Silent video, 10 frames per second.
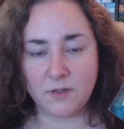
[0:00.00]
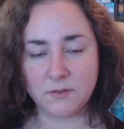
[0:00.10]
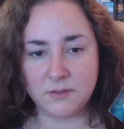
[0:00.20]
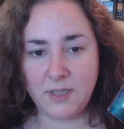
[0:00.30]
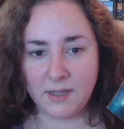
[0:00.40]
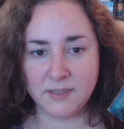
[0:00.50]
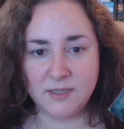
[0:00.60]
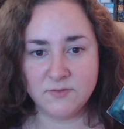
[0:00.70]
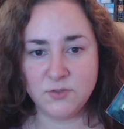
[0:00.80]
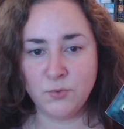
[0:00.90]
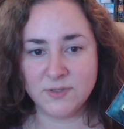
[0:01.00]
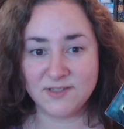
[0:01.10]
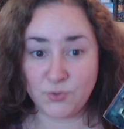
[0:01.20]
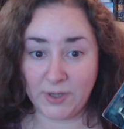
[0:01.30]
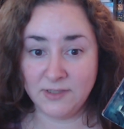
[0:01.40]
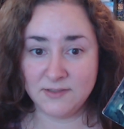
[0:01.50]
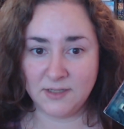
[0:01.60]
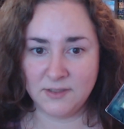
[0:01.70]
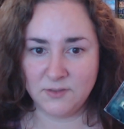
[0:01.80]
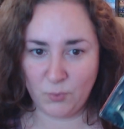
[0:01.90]
yeah, it gives you his strengths
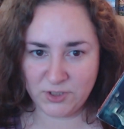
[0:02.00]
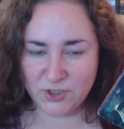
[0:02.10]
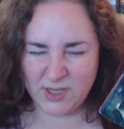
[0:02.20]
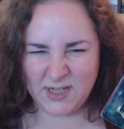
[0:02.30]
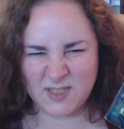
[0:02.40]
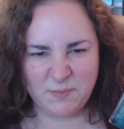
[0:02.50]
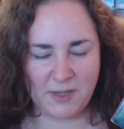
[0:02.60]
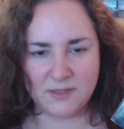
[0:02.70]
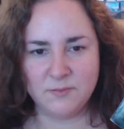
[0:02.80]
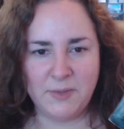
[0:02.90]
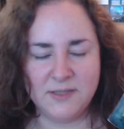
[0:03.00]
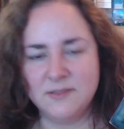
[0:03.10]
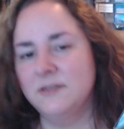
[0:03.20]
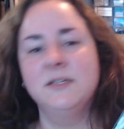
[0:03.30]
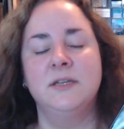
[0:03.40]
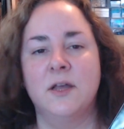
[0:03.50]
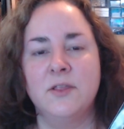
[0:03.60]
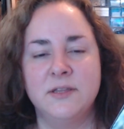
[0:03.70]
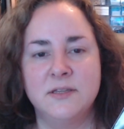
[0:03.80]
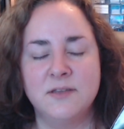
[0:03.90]
and what you can expect, basically, not
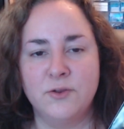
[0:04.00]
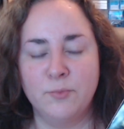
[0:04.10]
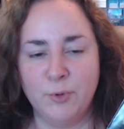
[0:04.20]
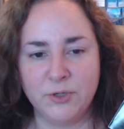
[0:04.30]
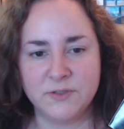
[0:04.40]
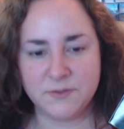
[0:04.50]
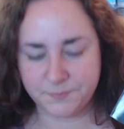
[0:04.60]
in his other books.